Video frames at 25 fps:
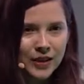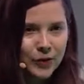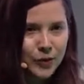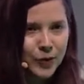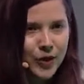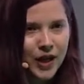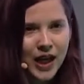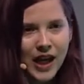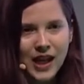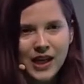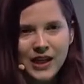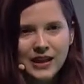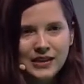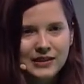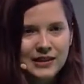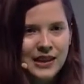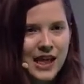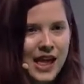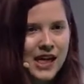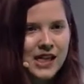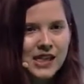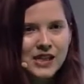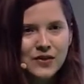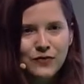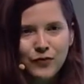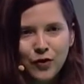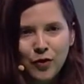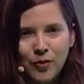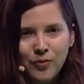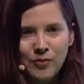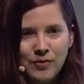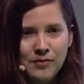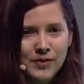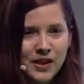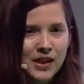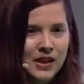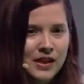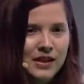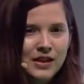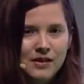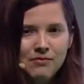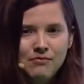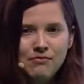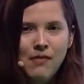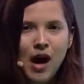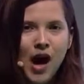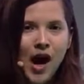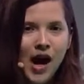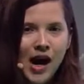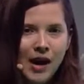We're getting text from
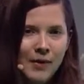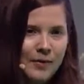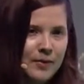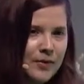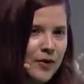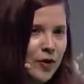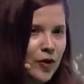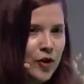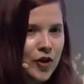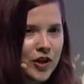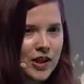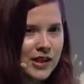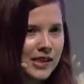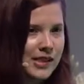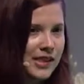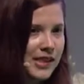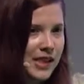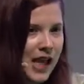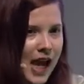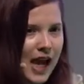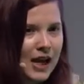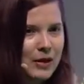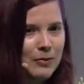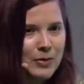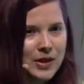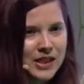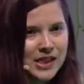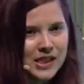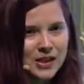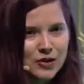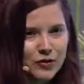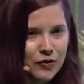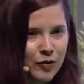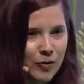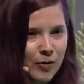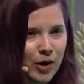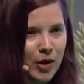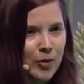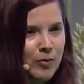mom or a Slack message from our